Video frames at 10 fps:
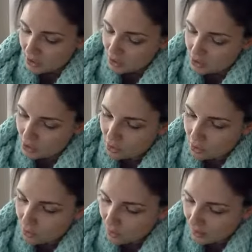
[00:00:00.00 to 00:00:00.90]

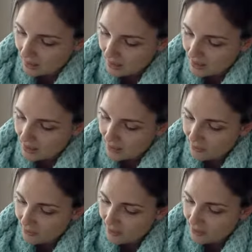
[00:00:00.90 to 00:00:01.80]
So let's say,
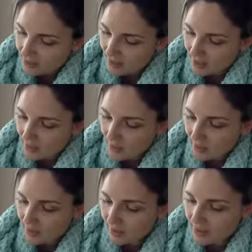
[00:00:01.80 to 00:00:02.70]
for
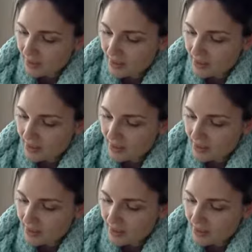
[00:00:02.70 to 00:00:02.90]
example,